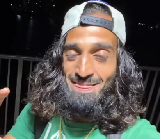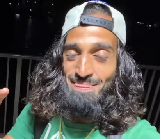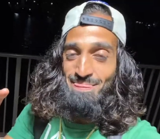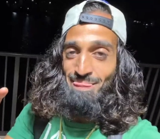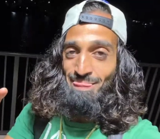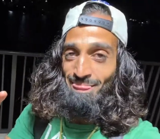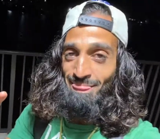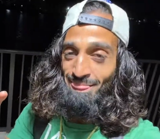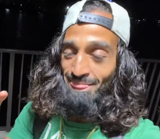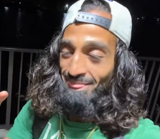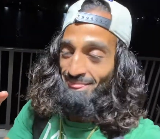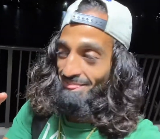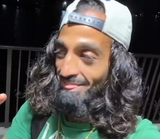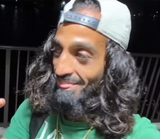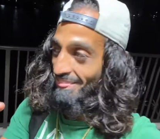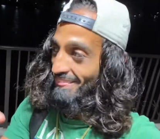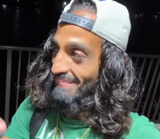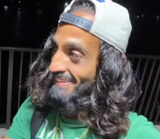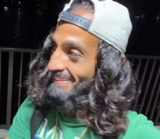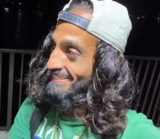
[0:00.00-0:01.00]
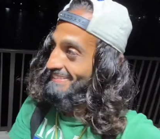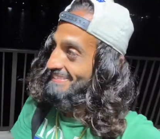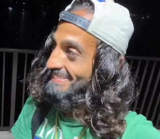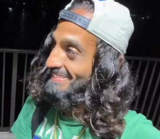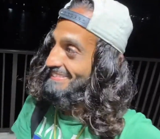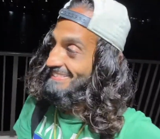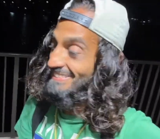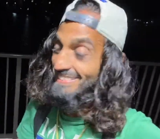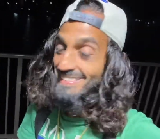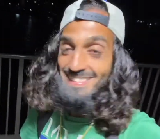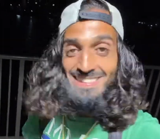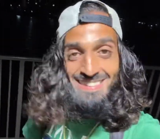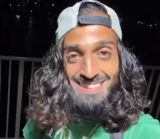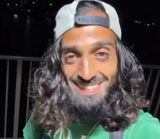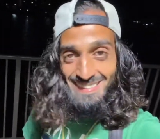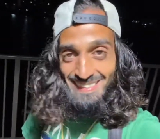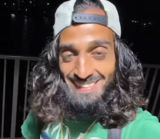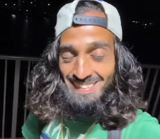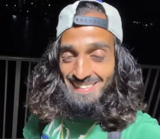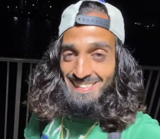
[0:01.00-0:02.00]

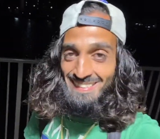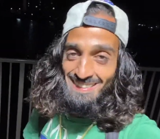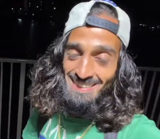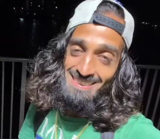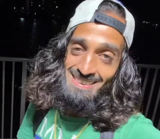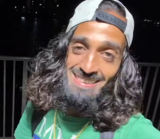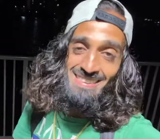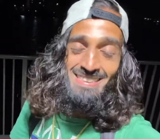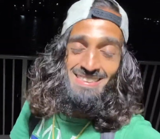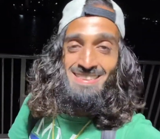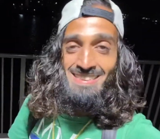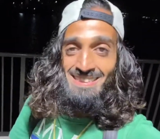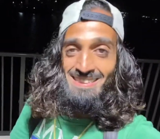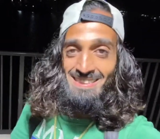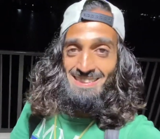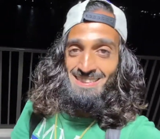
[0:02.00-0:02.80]
[no speech]